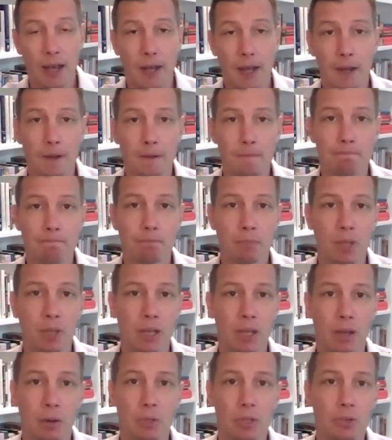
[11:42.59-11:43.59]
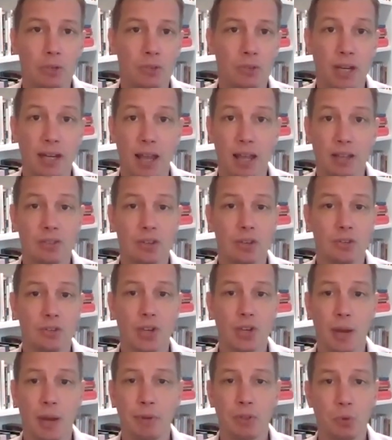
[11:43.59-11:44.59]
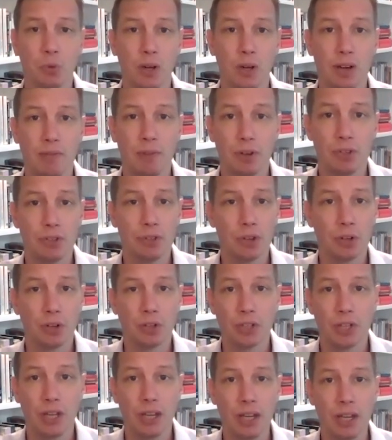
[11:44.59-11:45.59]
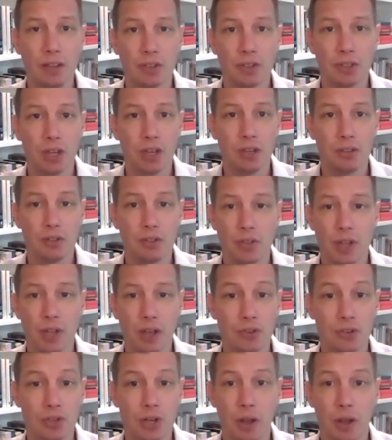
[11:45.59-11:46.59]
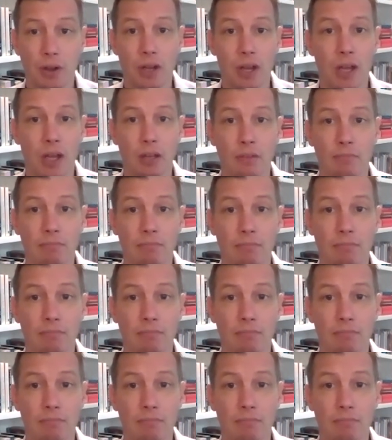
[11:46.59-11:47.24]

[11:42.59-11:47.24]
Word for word: You know, you see in Exodus chapter 20, verse 13, that says, thou shalt not